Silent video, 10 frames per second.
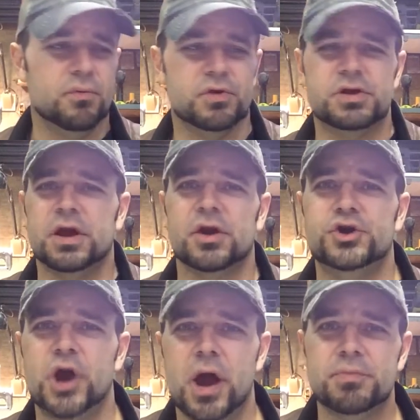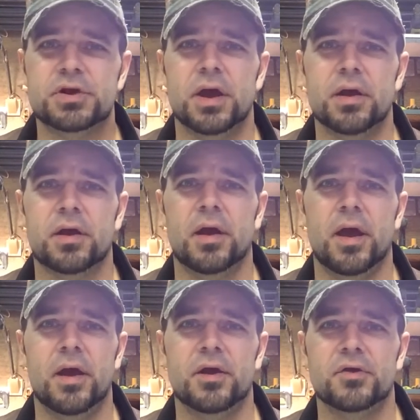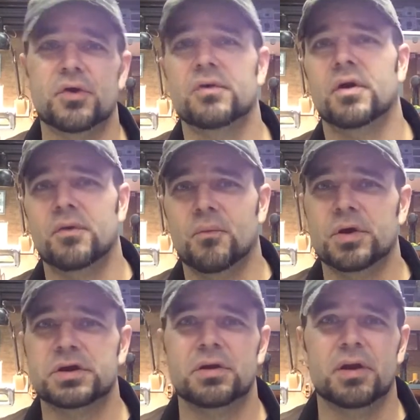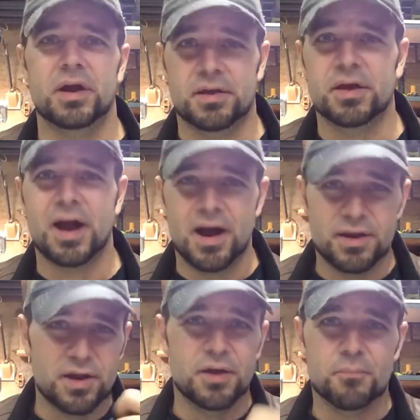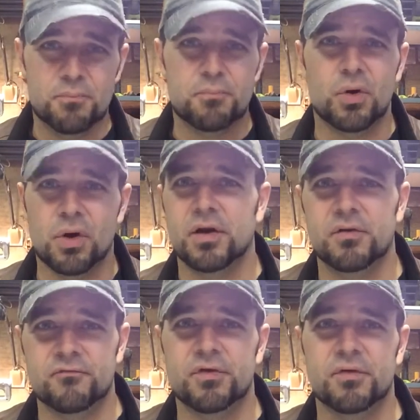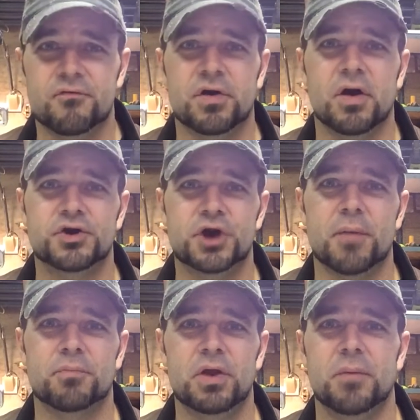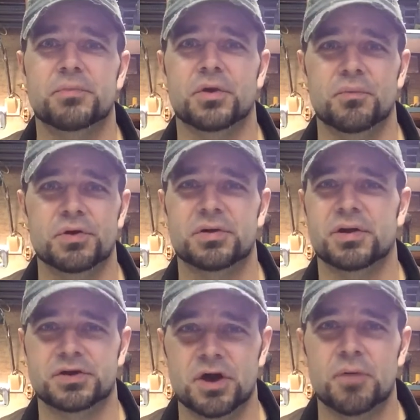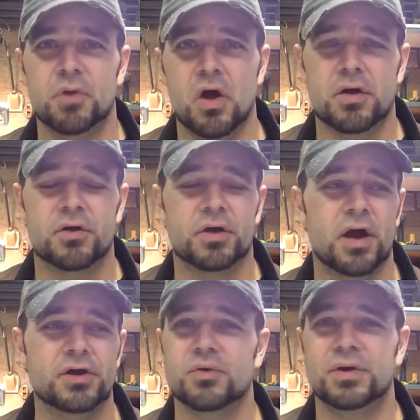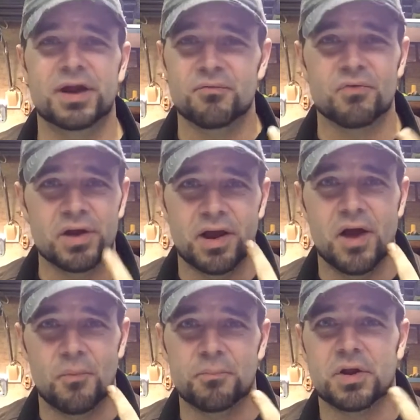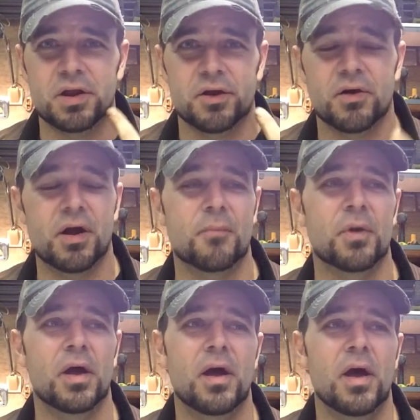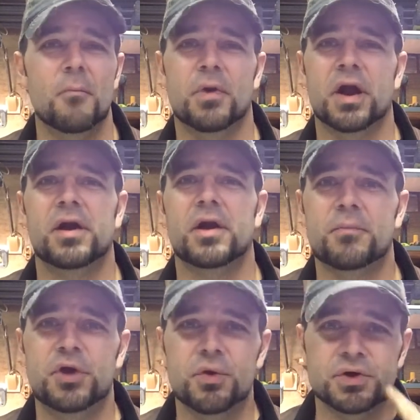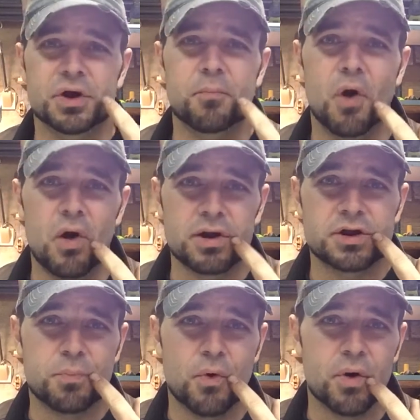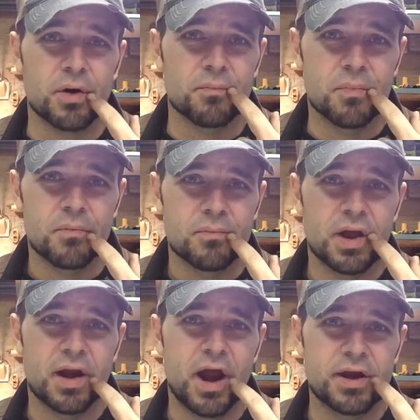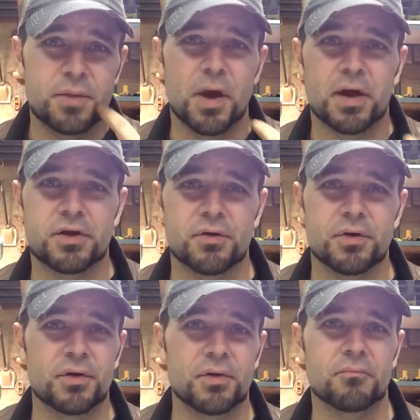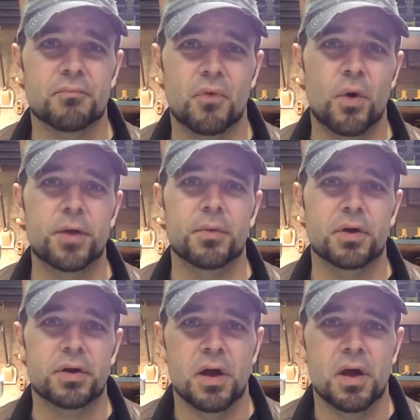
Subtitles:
stick of chapstick, and it turned out it wasn't like the kind that you put on if you got chapped lips. It was a sunblocker kind, so it didn't really help clear it up. But I ended up using polysporin, that antibacterial ointment,